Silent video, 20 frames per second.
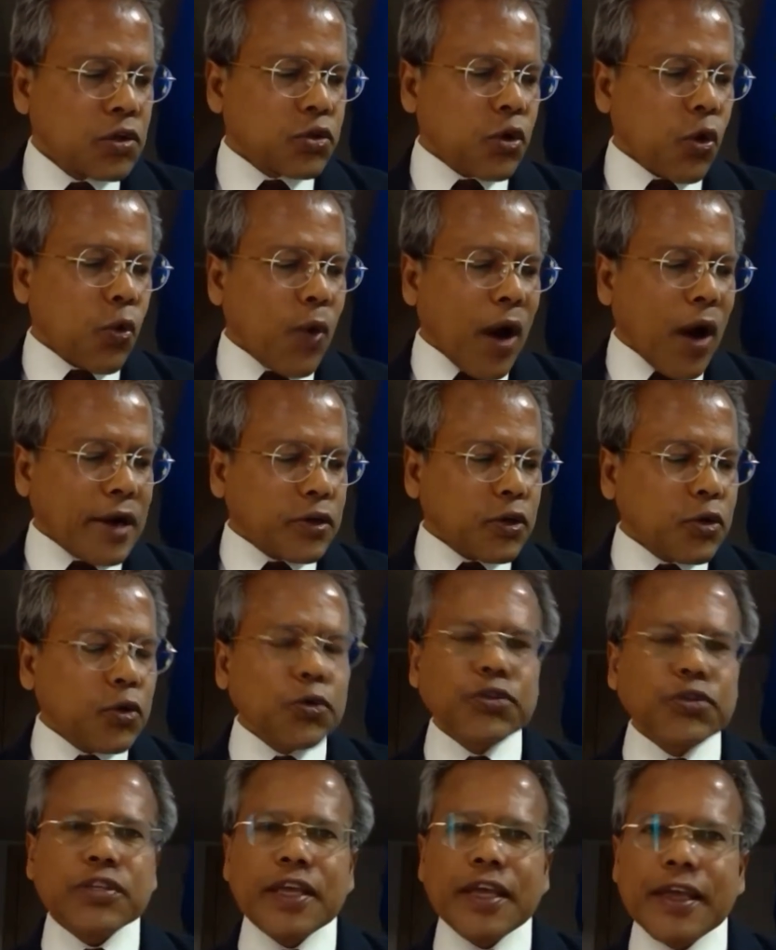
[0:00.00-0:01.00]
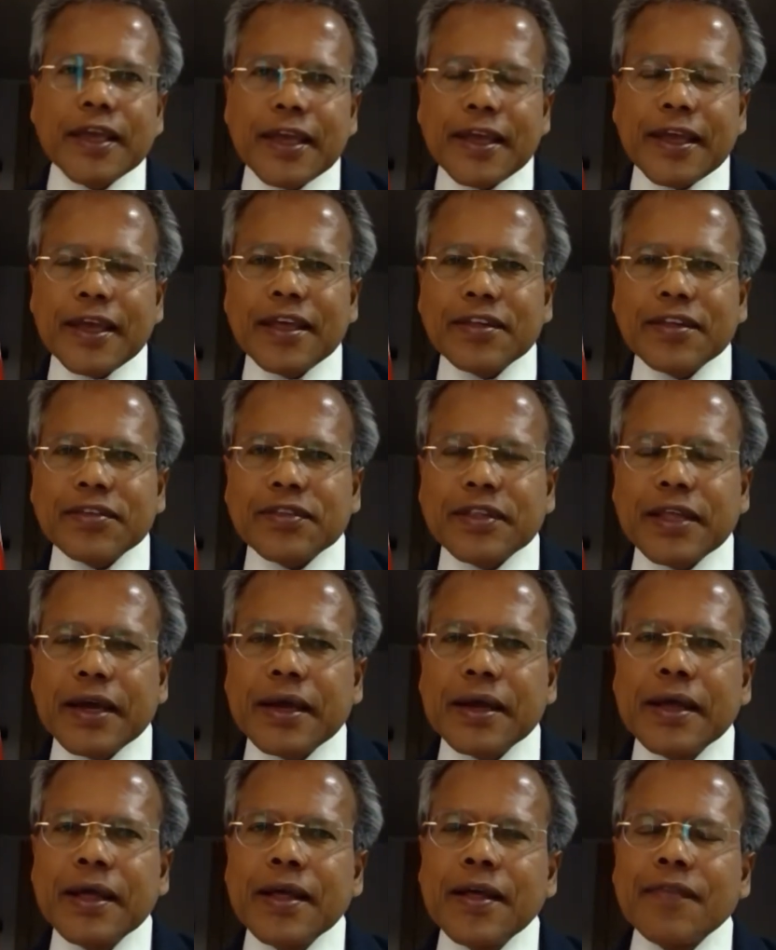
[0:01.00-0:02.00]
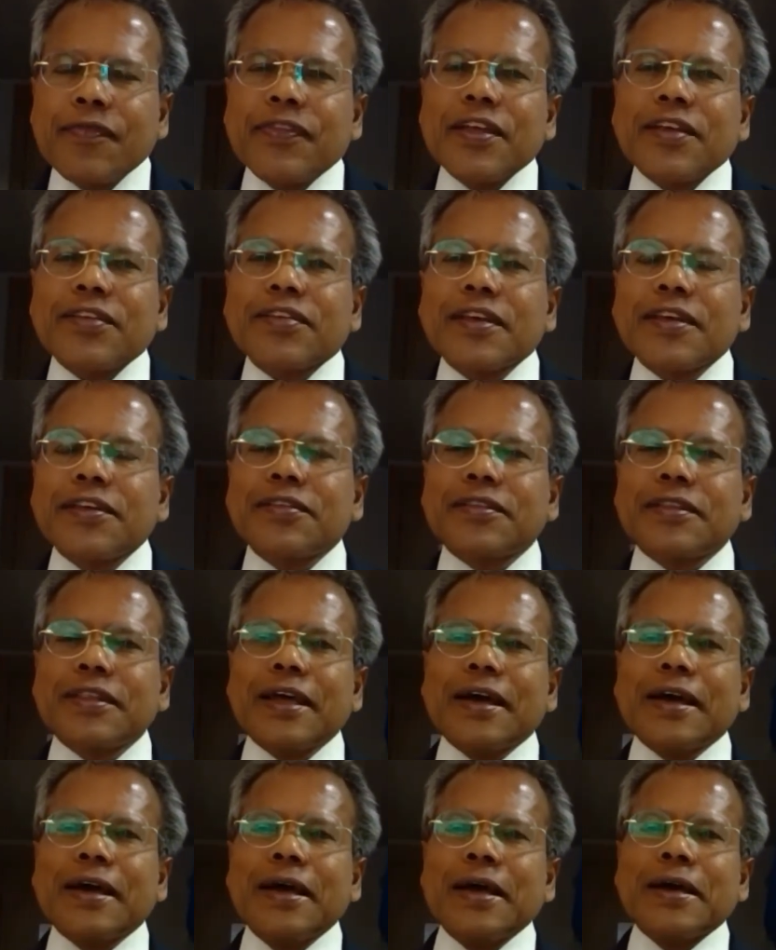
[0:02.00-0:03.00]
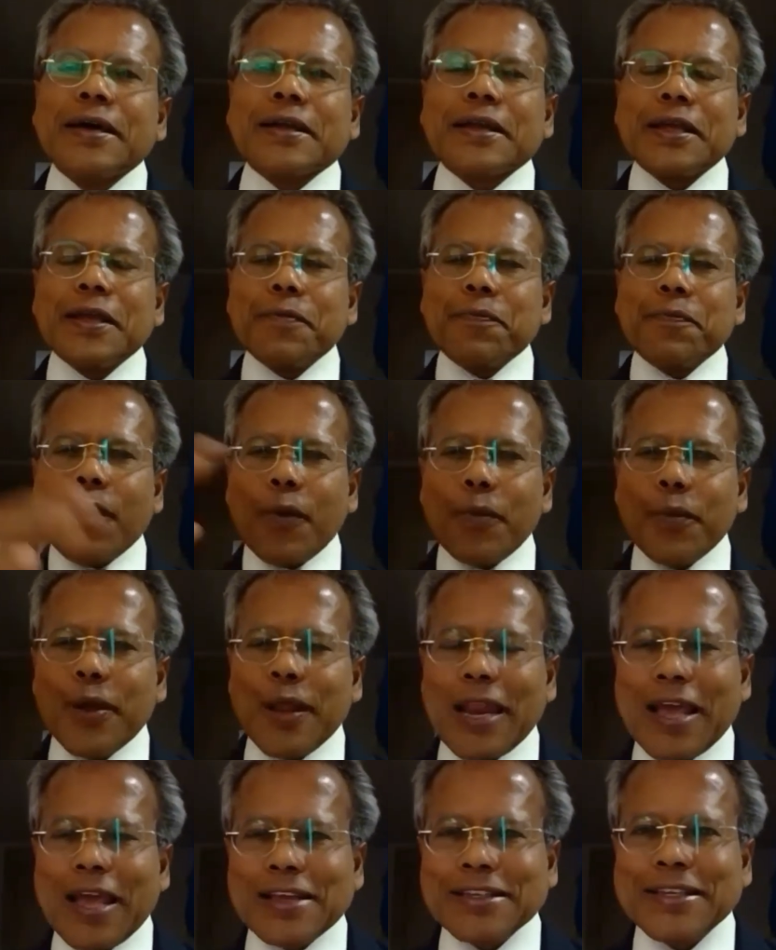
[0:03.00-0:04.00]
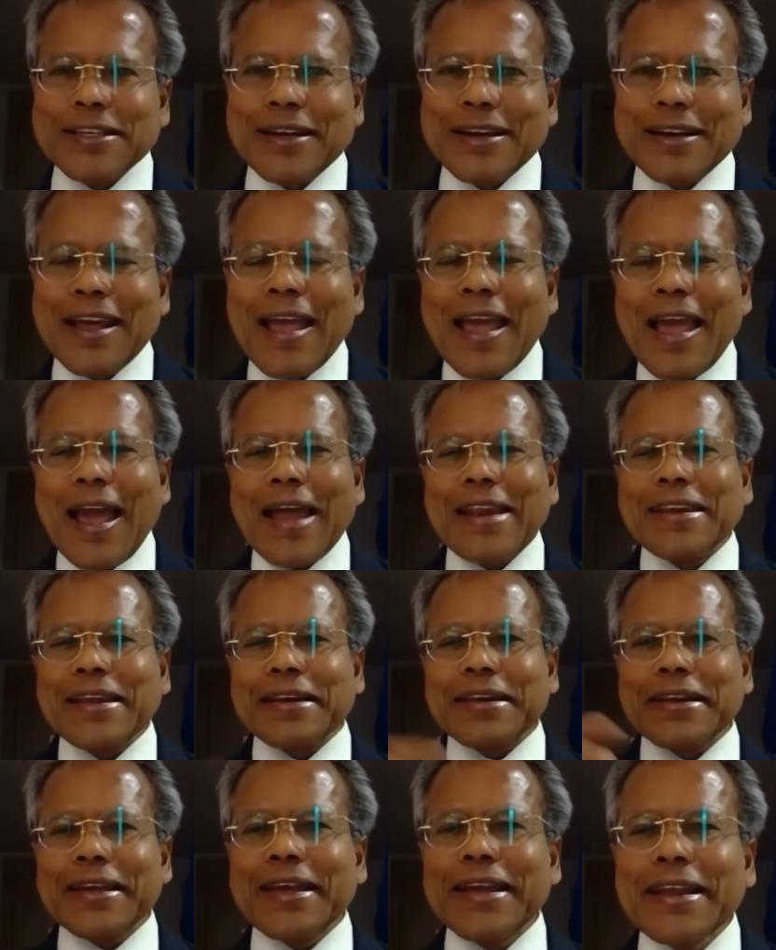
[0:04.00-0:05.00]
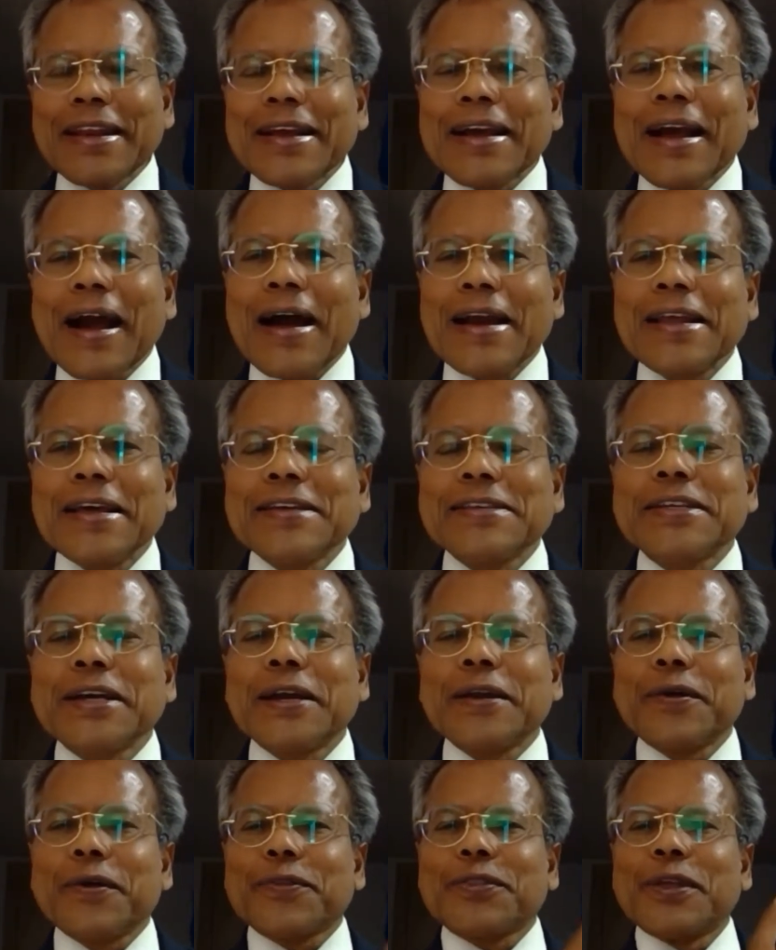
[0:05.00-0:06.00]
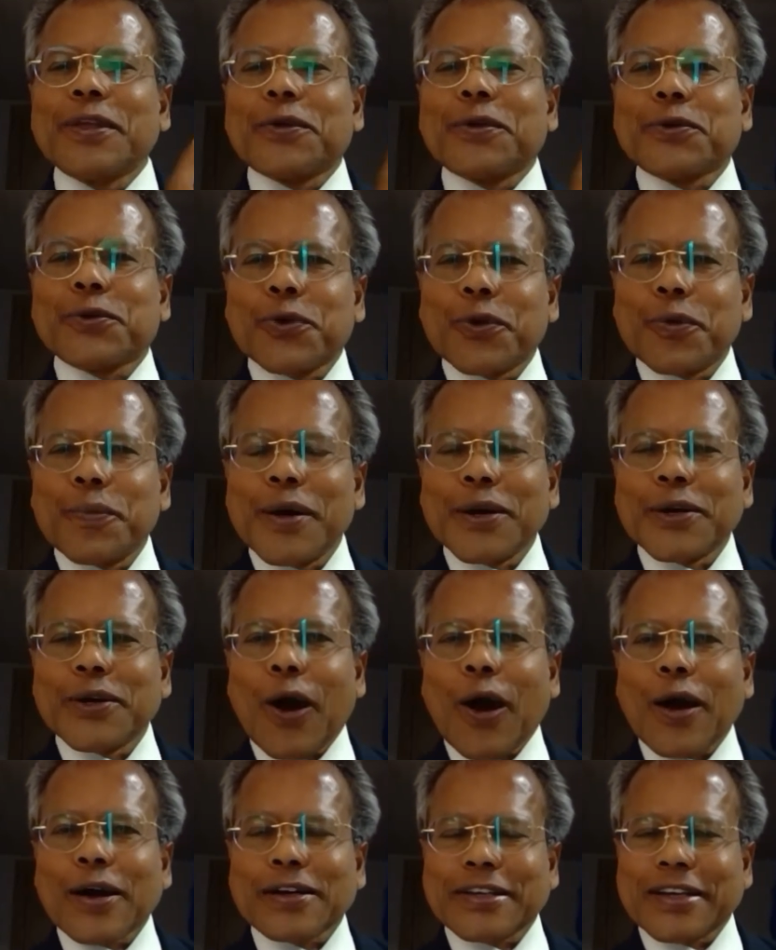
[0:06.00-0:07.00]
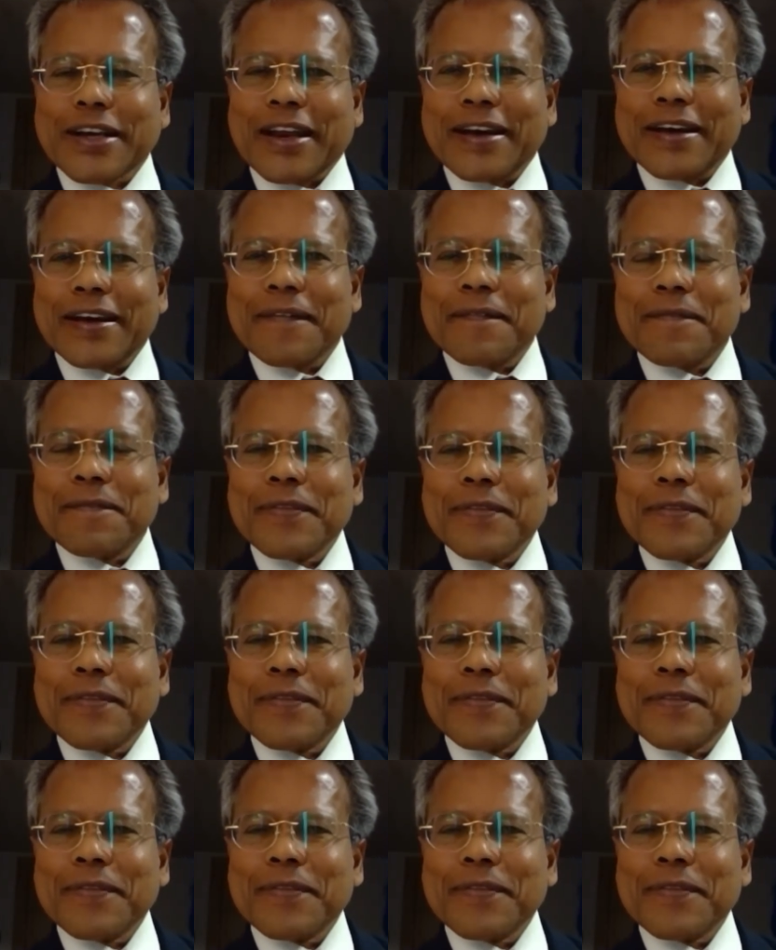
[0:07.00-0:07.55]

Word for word: So what you see is the this is the reformulation and the reincarnation of the Truman Doctrine